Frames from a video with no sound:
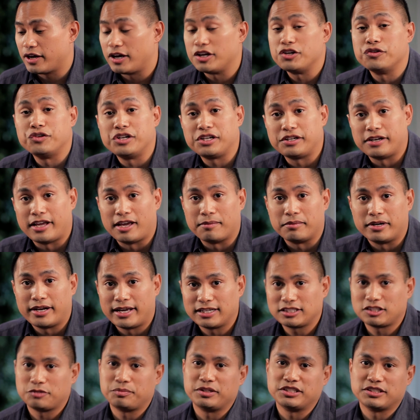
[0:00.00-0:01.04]
a unique name. It
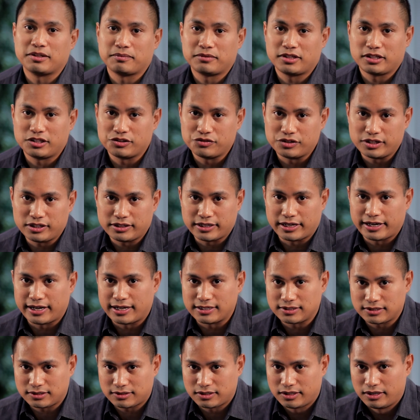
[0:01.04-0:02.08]
has to be something unique that
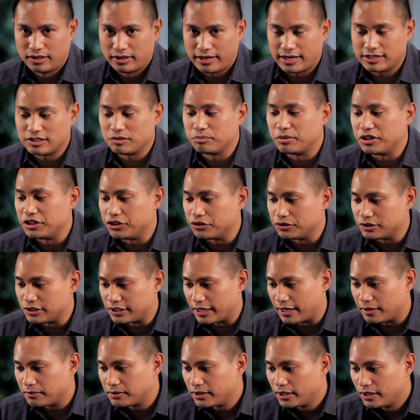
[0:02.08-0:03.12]
has, hasn't been used
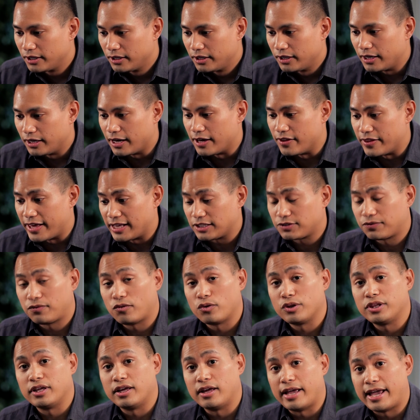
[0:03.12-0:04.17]
yet. And that's for
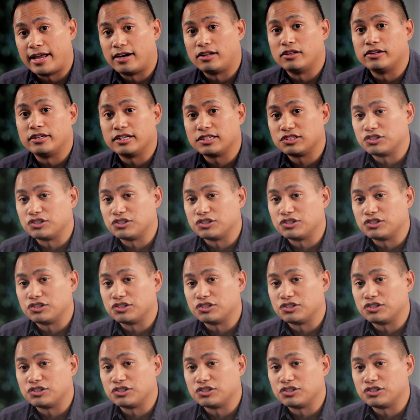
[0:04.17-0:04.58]
the analytics